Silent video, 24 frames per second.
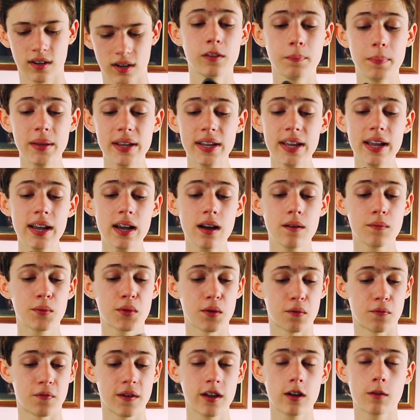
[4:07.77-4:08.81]
Speaking of
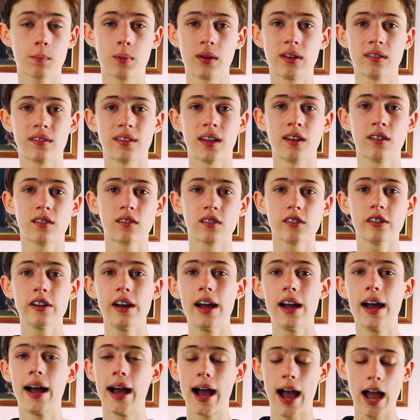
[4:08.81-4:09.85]
the fingerprint sensor,
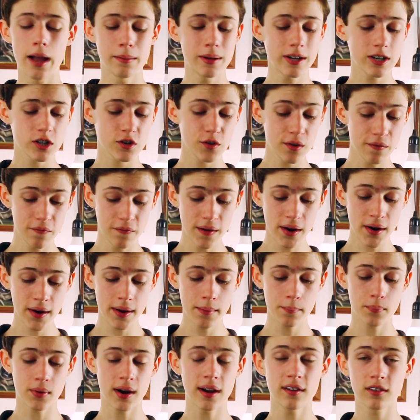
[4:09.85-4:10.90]
I'm actually very
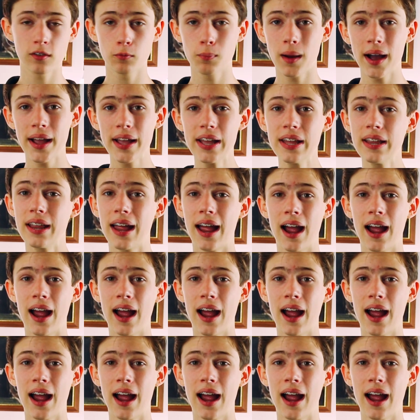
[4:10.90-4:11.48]
impressed by it.